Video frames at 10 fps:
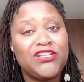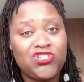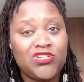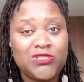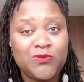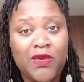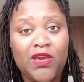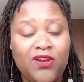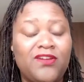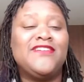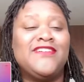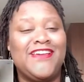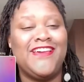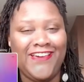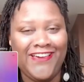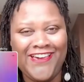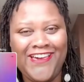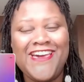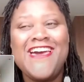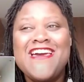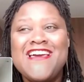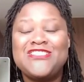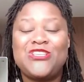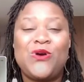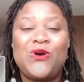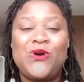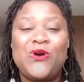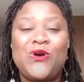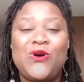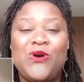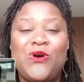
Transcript: that first apartment that I went to that was more of